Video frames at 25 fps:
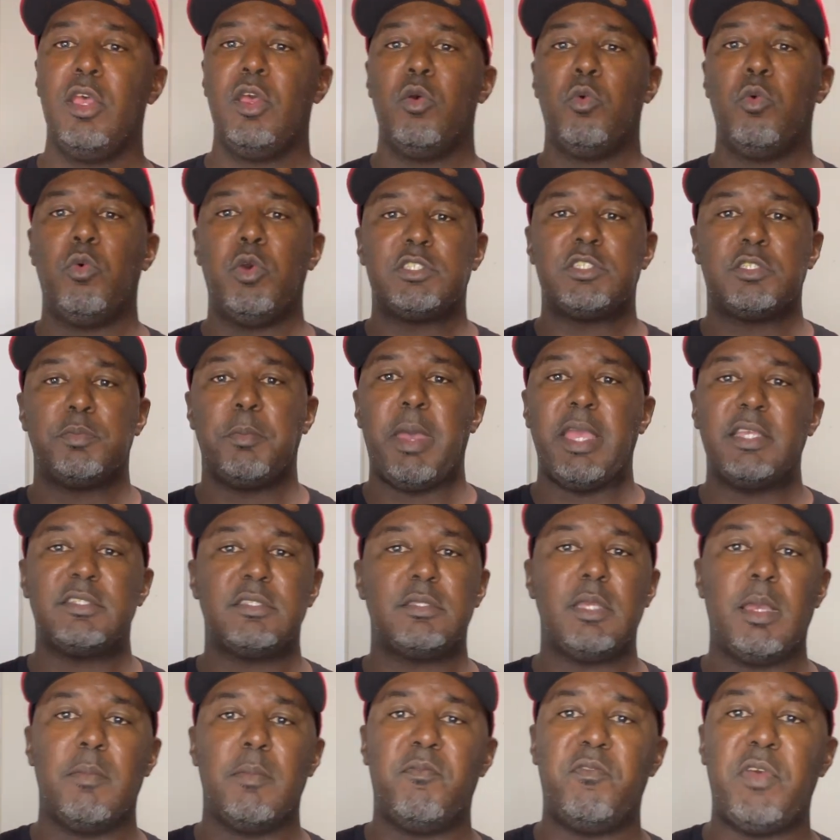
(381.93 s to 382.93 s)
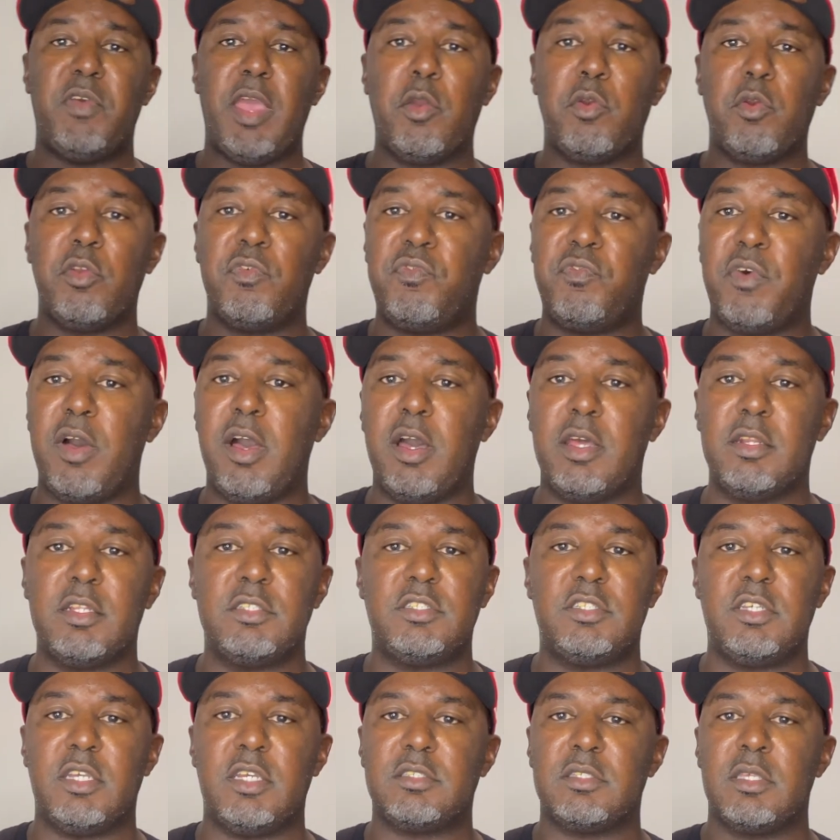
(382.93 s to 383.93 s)
which makes them very fun and
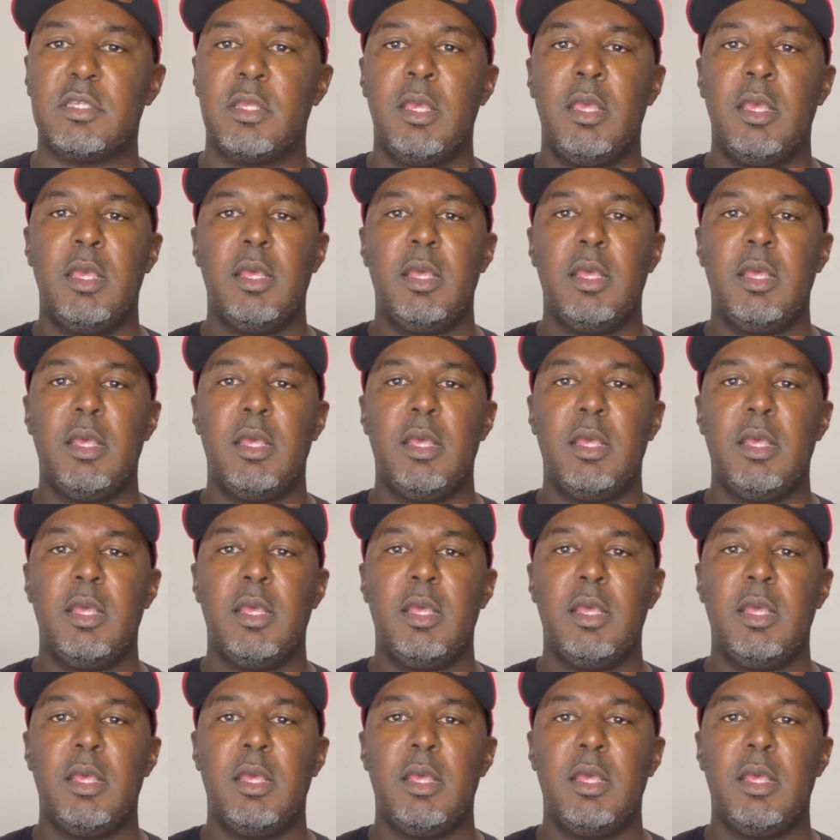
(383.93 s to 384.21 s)
just